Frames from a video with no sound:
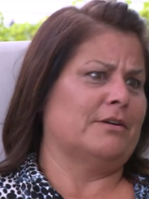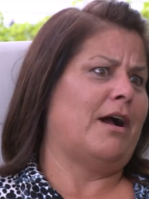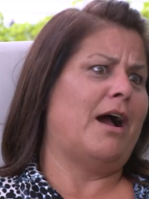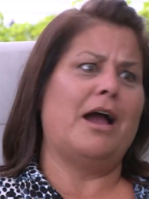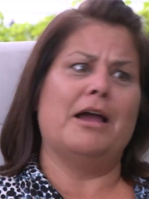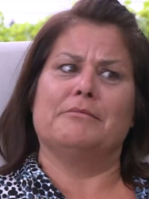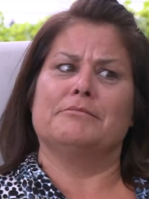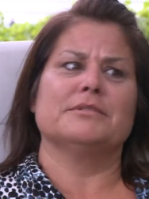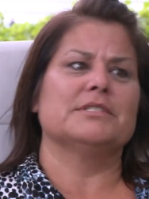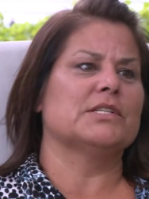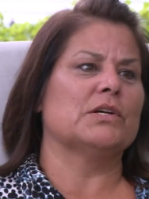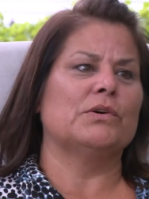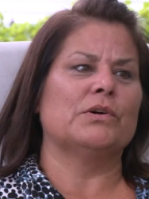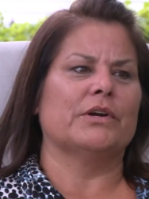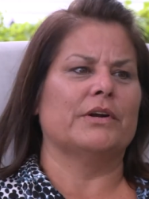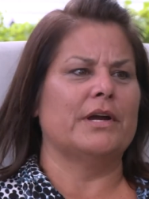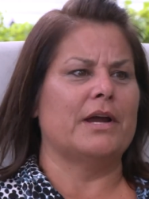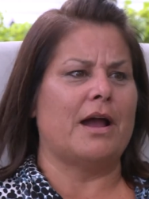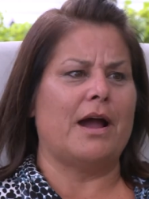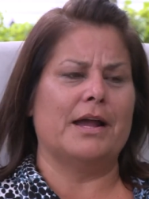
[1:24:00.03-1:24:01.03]
I'm
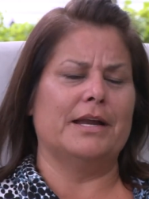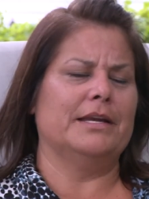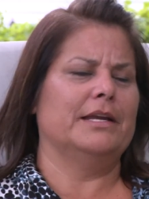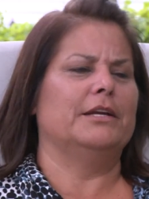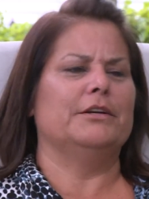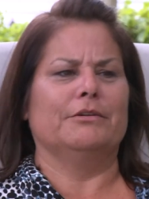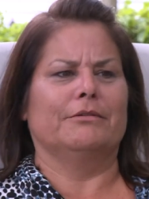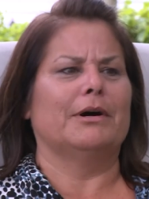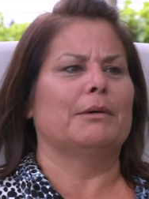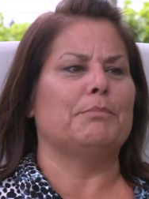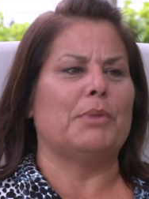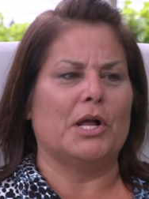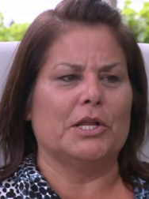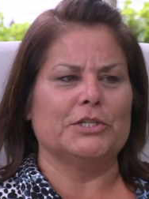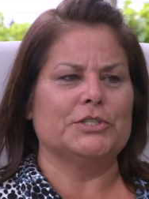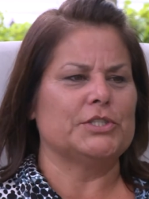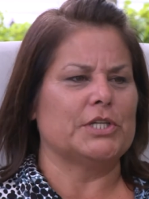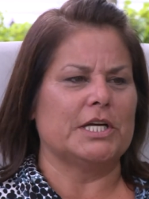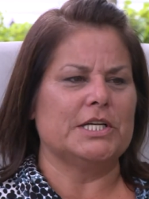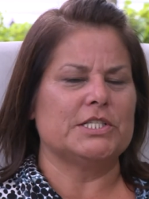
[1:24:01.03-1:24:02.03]
sorry. I need to
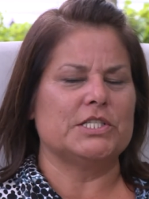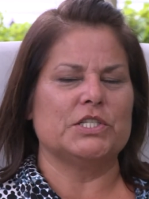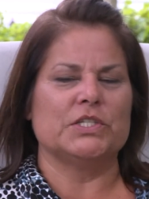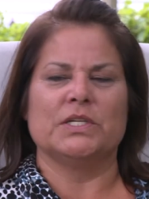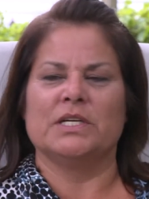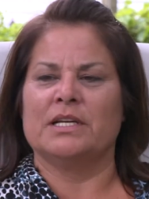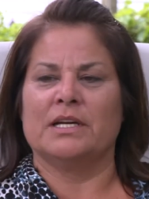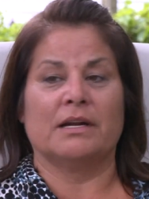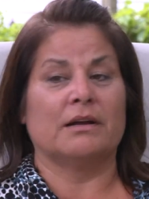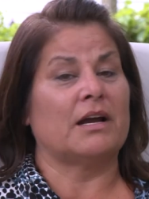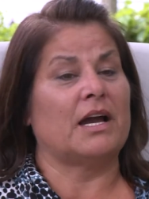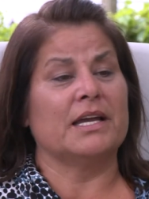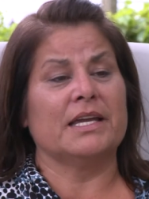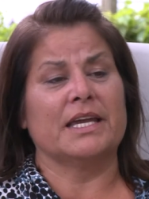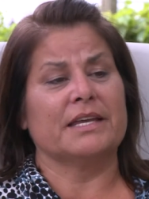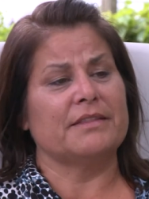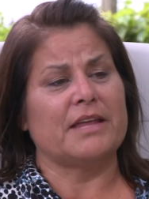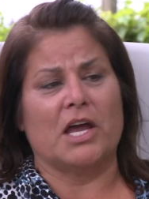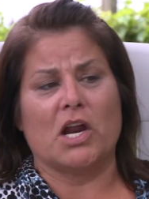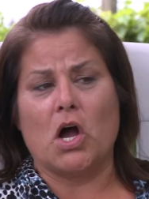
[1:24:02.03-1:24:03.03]
apologize to you. And I
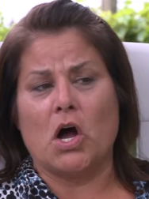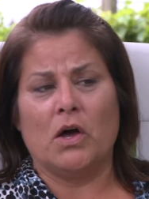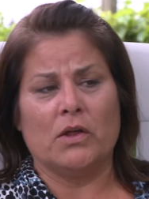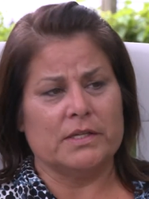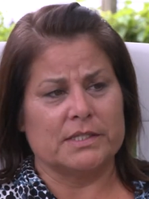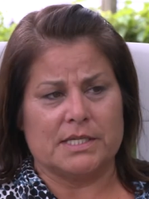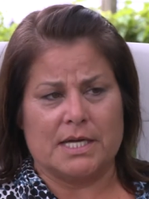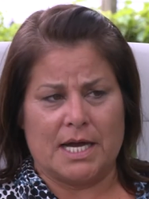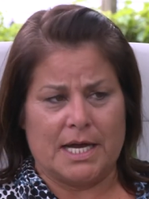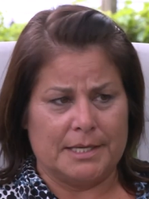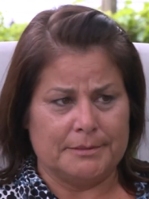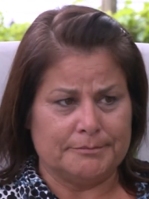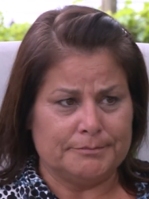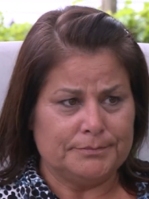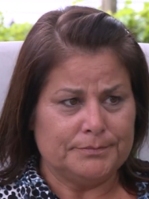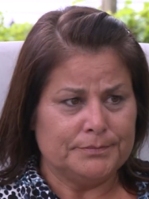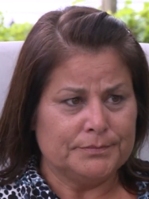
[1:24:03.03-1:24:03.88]
get that all the time.